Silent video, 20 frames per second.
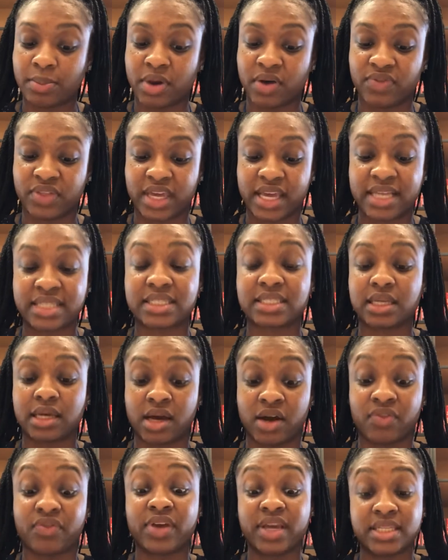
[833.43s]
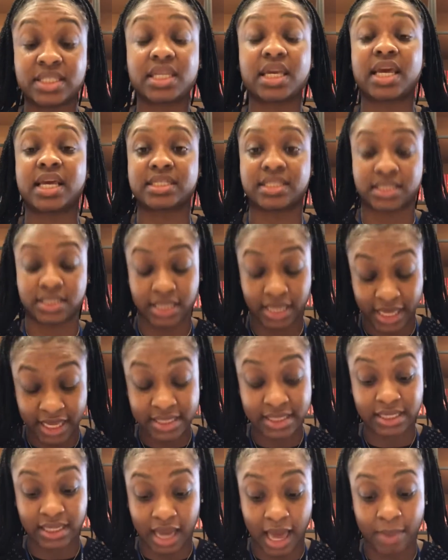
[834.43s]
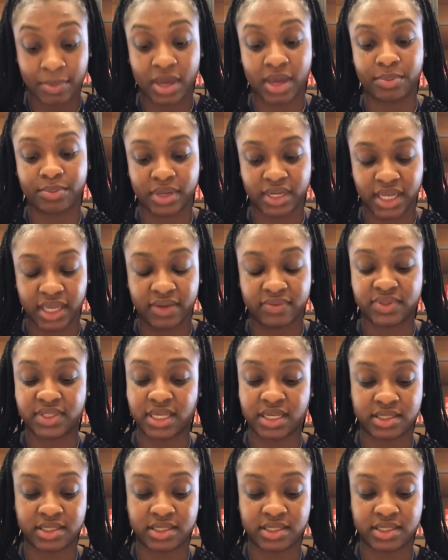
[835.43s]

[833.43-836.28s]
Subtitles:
of his Islamic beliefs.